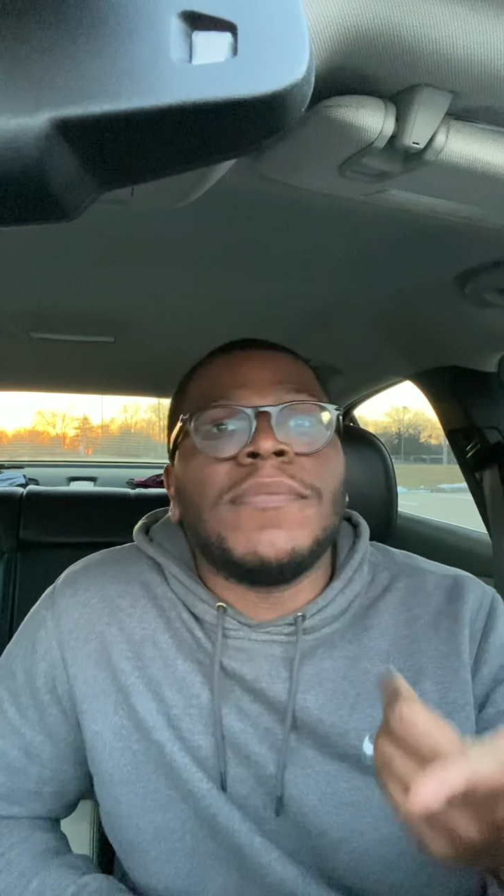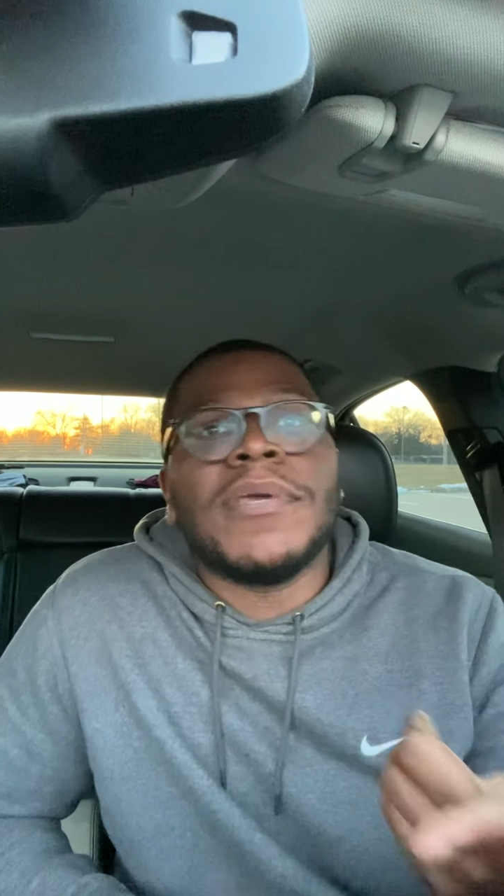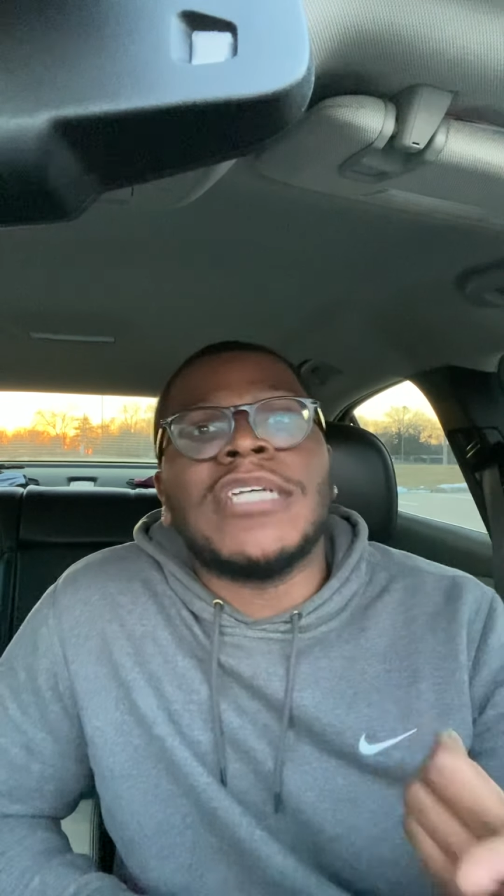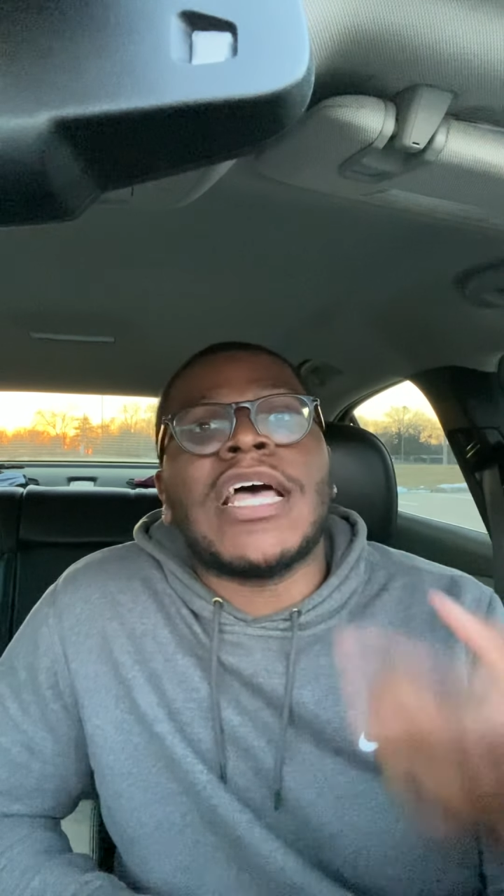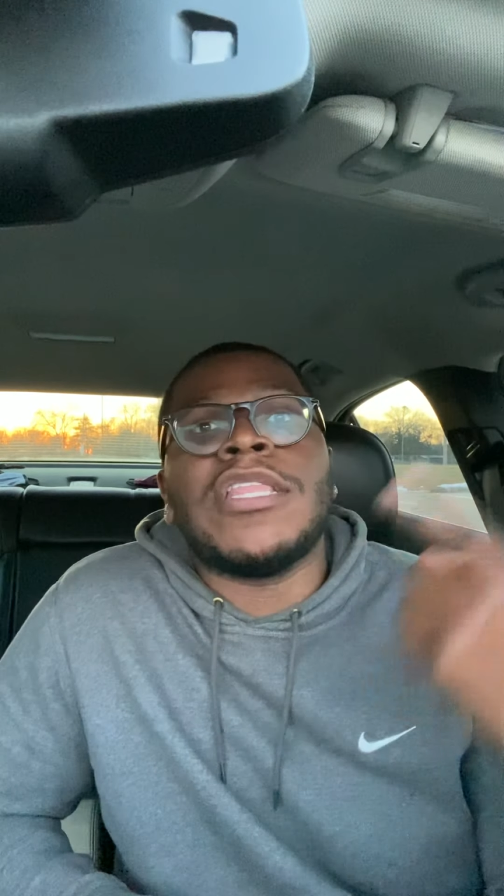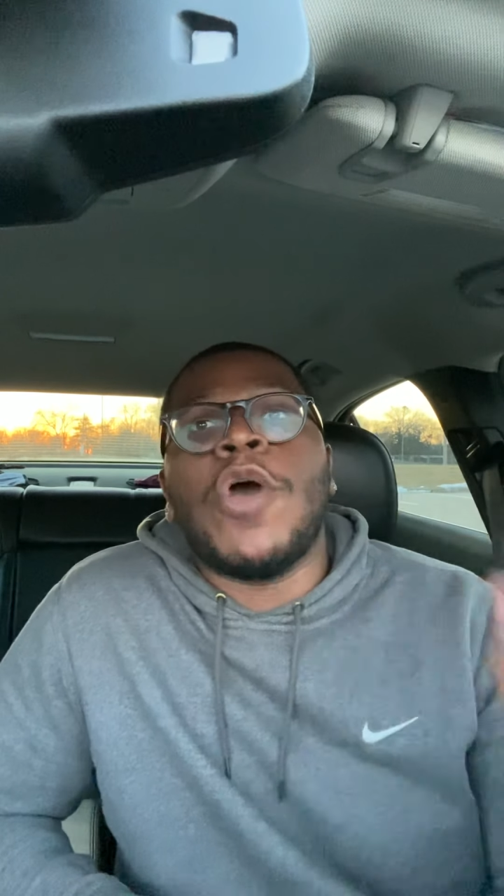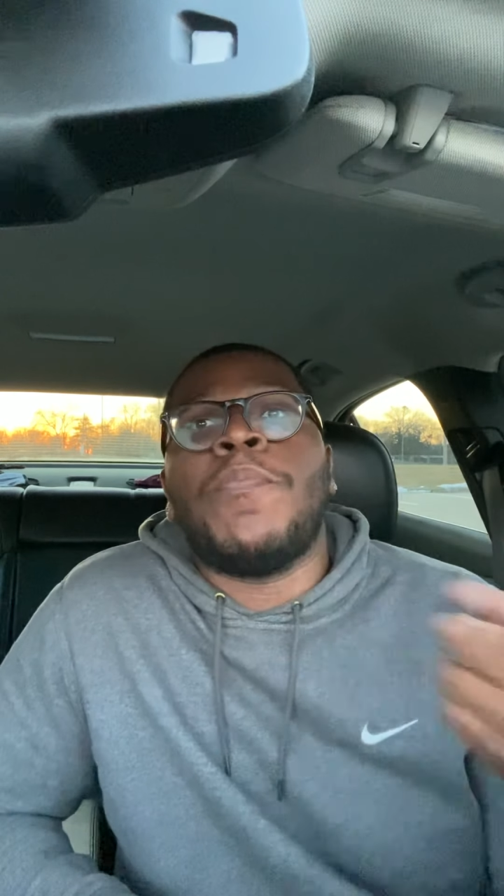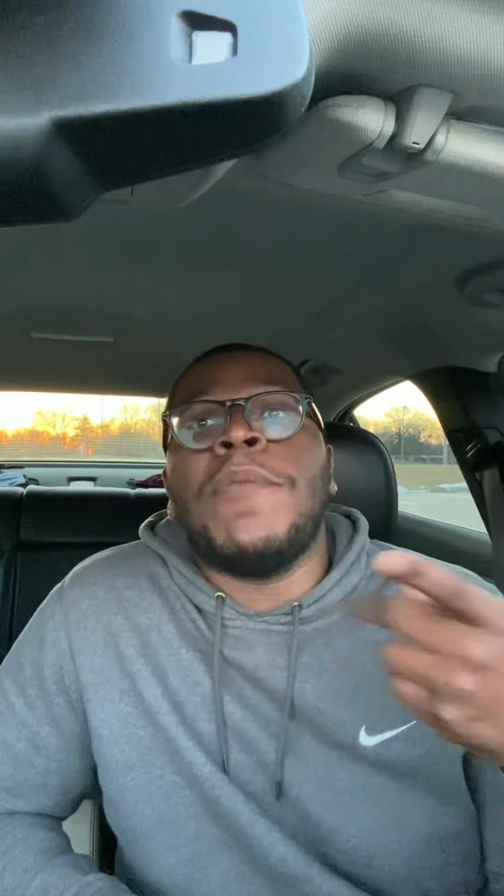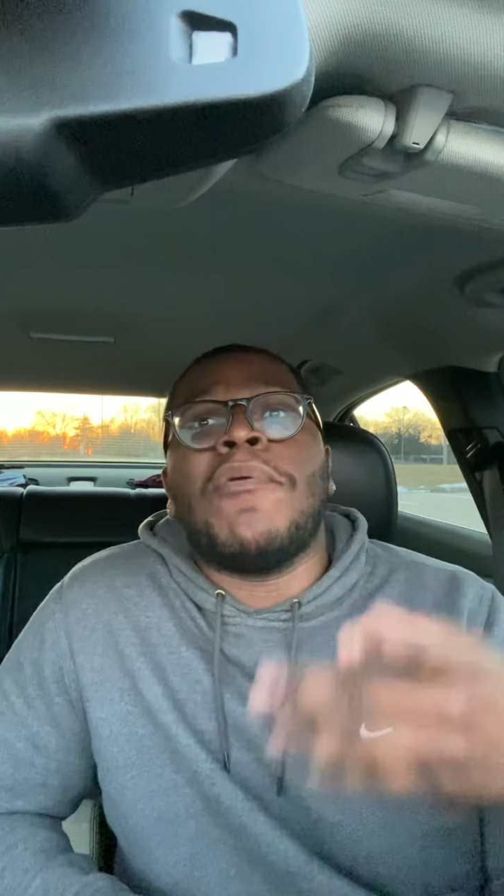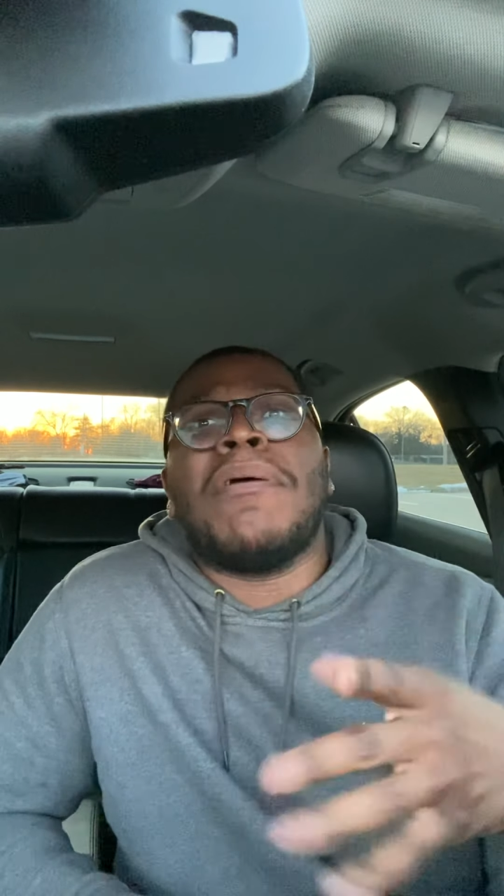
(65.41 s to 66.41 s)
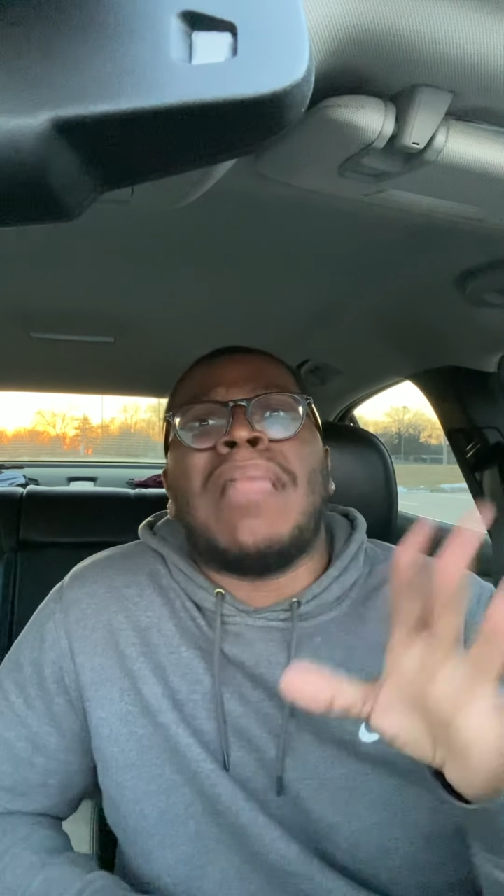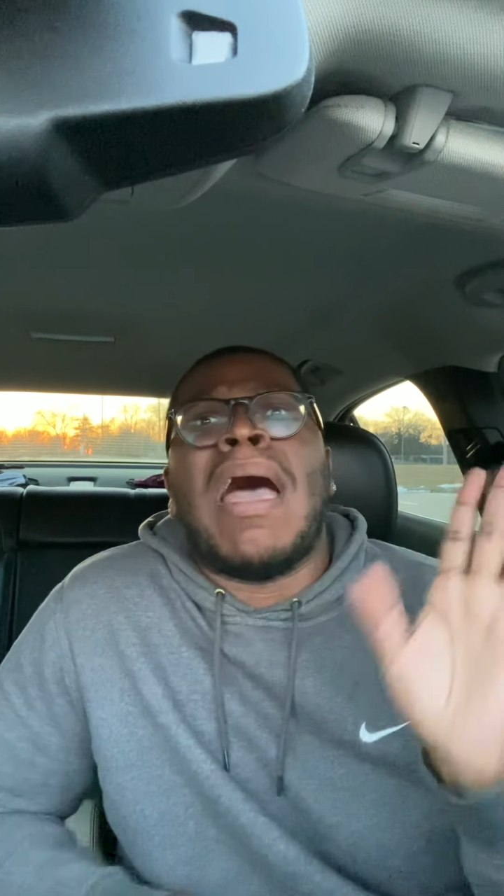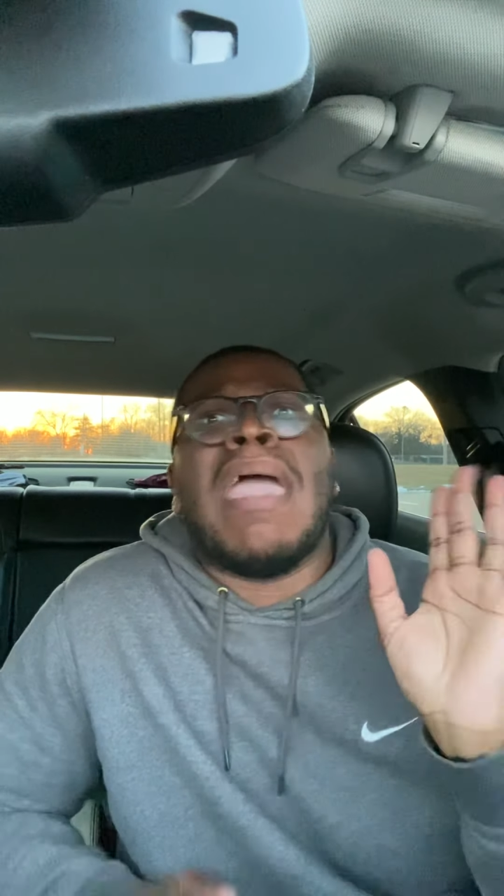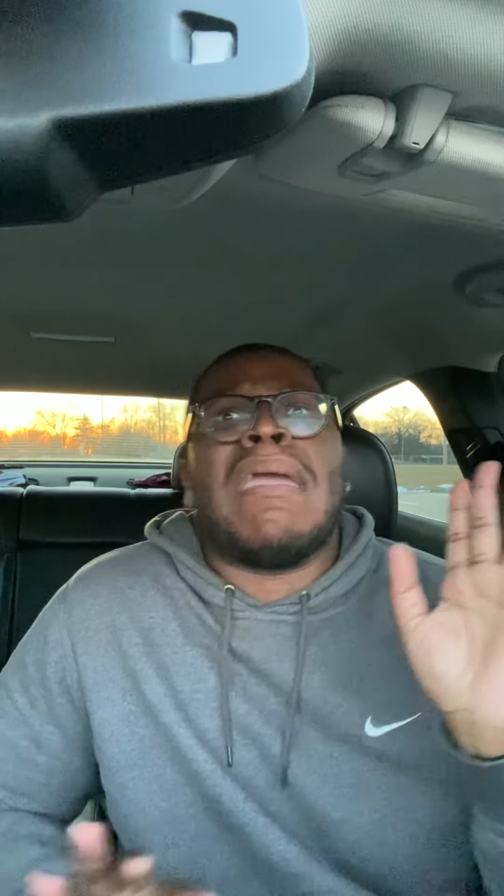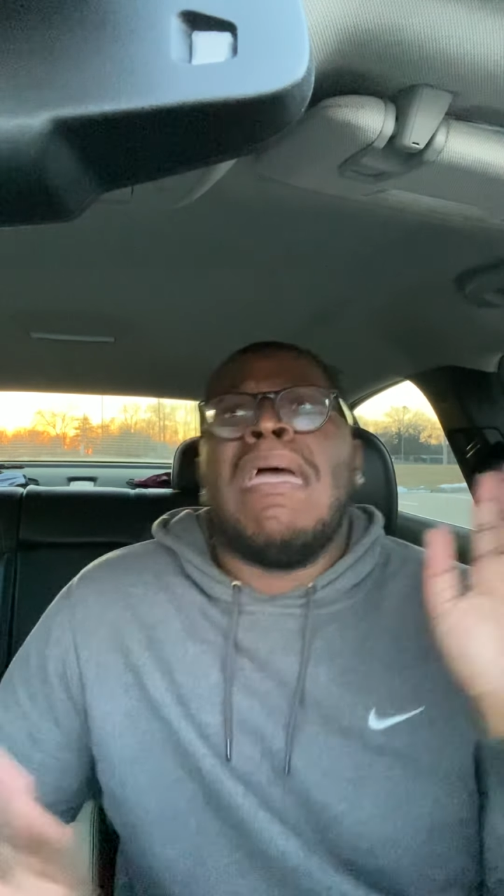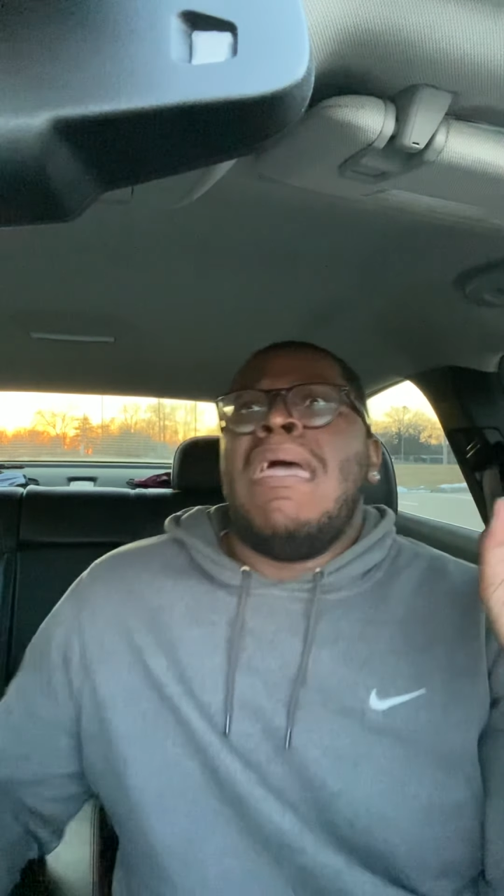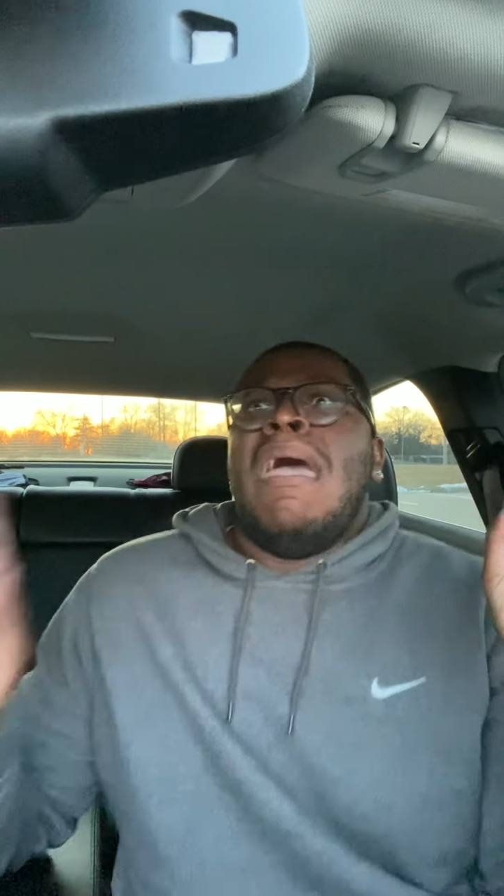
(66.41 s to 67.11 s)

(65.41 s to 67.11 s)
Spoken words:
it because I know people are like,